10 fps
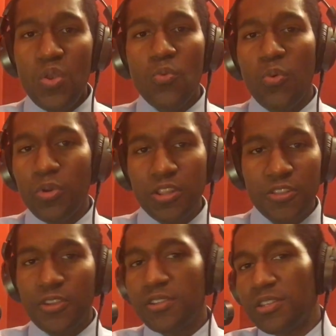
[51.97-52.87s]
Well, one of the
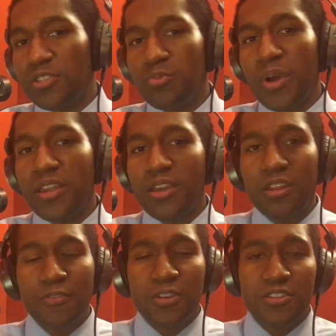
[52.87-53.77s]
things that you might not
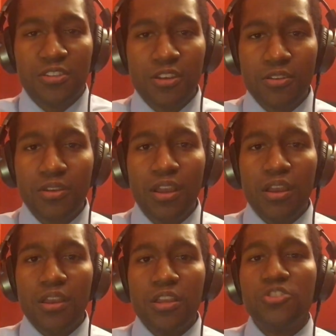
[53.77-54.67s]
have considered
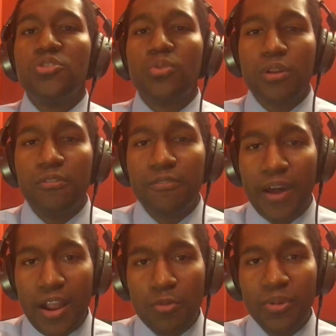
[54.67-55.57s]
is your
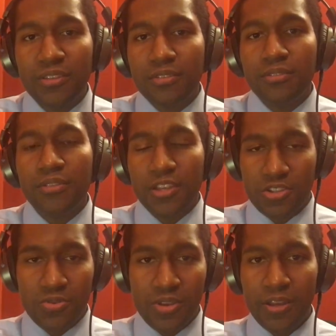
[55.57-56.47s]
environment that
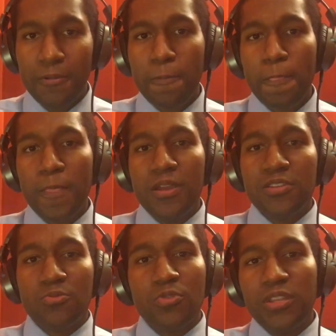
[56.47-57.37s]
you're in.
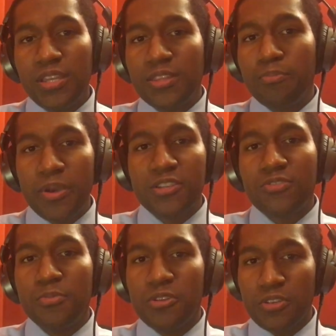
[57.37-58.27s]
To really get the best
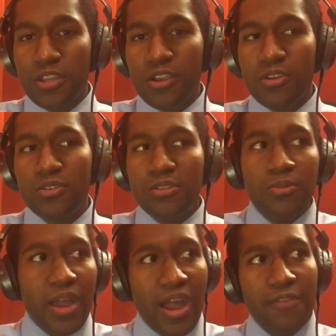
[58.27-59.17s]
from your gear, you
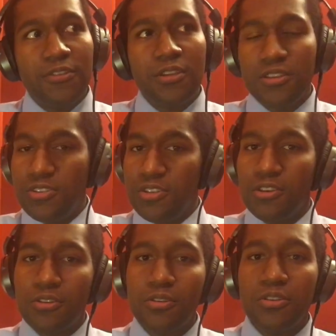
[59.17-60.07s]
have to
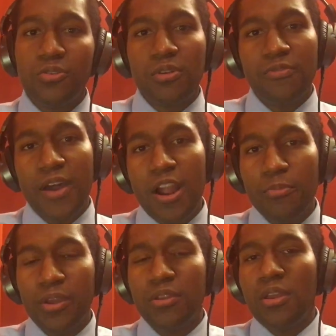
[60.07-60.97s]
consider your
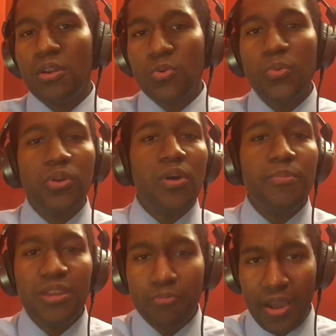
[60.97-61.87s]
environment. Well, what do I
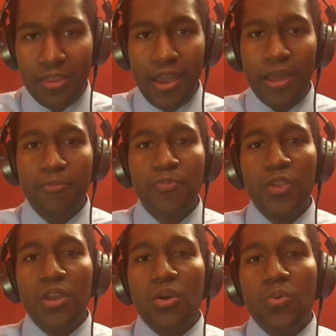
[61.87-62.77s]
mean by that?
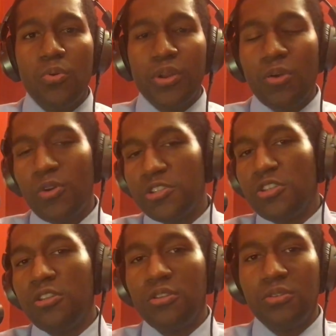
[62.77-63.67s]
Well, what I want
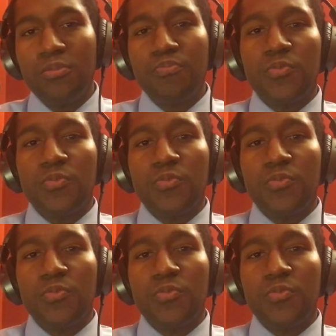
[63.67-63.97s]
you to do